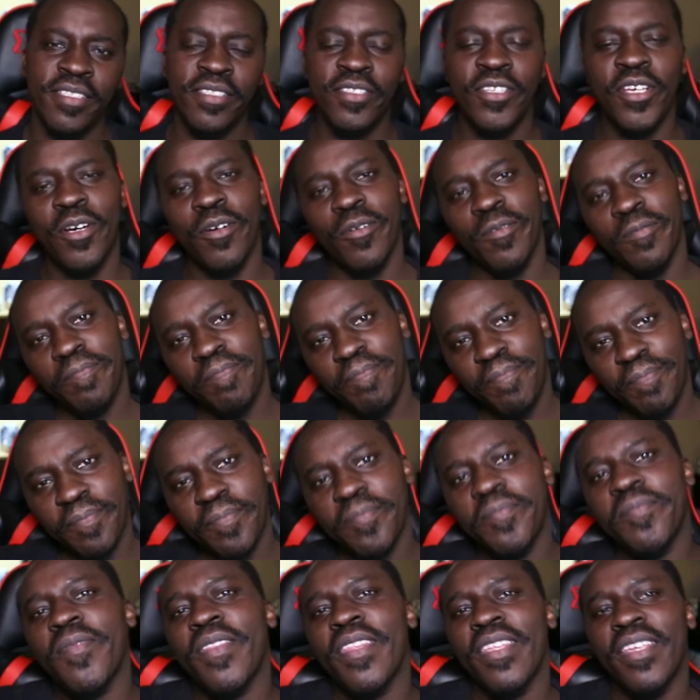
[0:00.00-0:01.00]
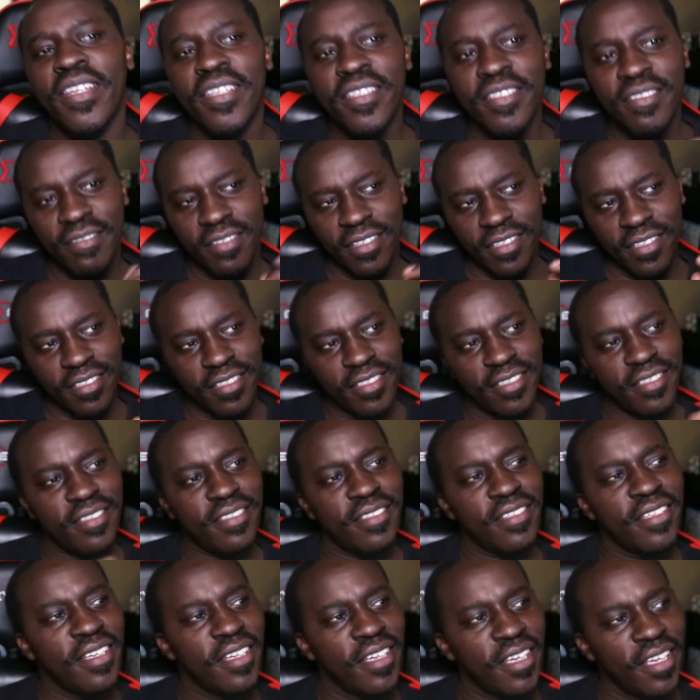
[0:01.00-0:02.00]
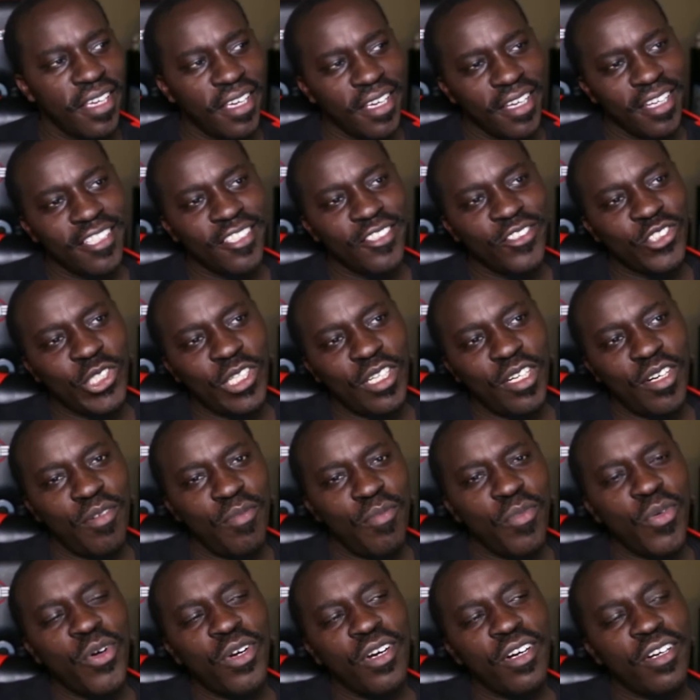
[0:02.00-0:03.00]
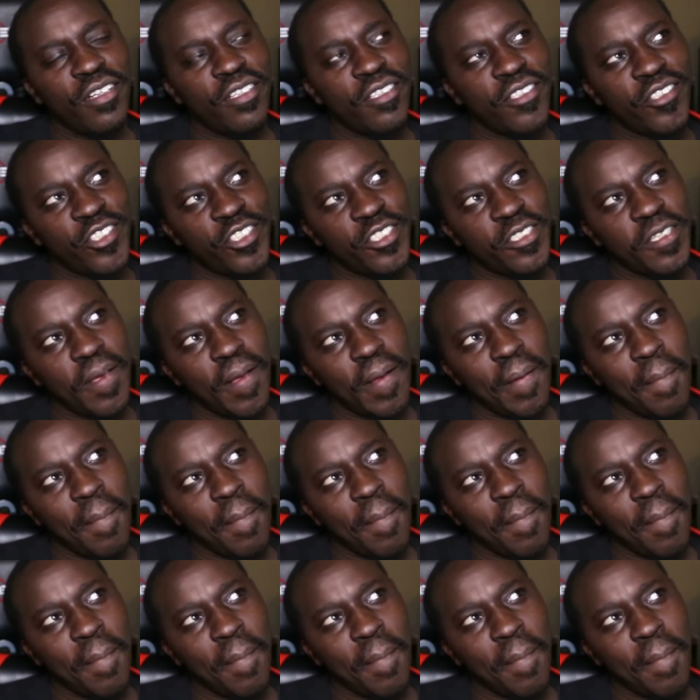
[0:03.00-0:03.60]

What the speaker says: So, since General Motors